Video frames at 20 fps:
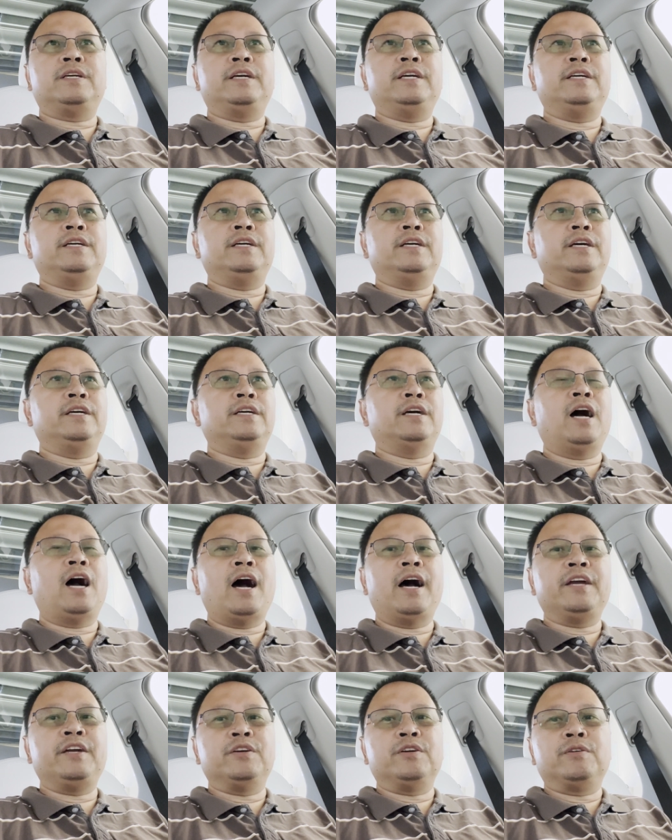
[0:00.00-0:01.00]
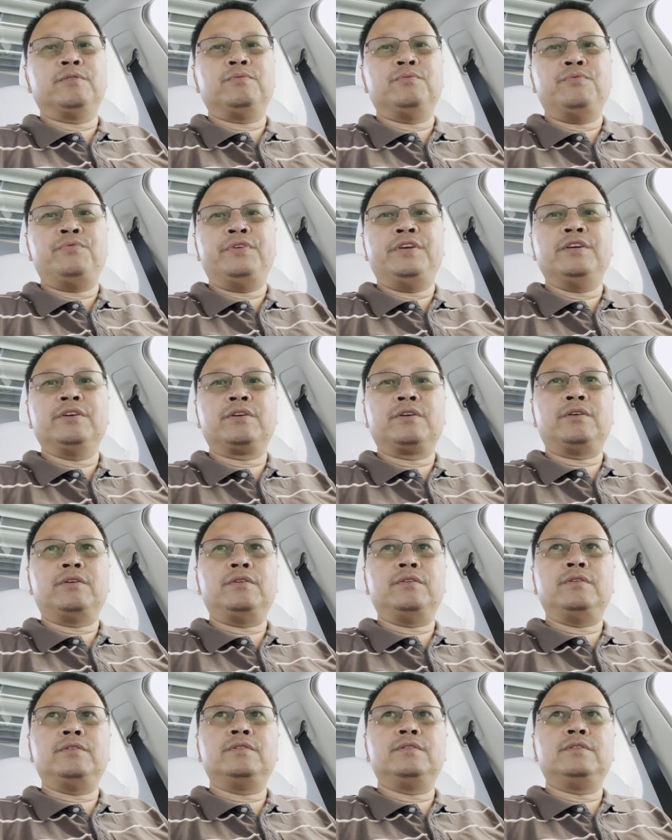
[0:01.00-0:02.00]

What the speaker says: a higher vehicle.